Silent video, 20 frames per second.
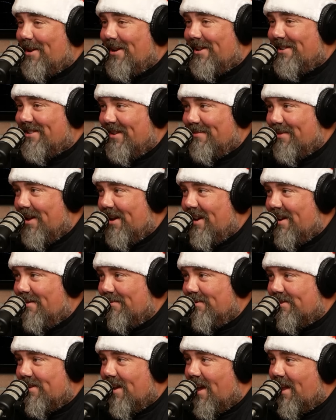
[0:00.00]
didn't seem like he
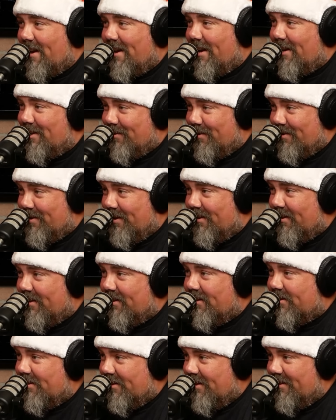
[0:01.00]
had any interest in
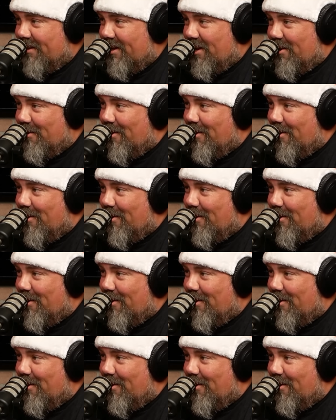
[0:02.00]
continuing.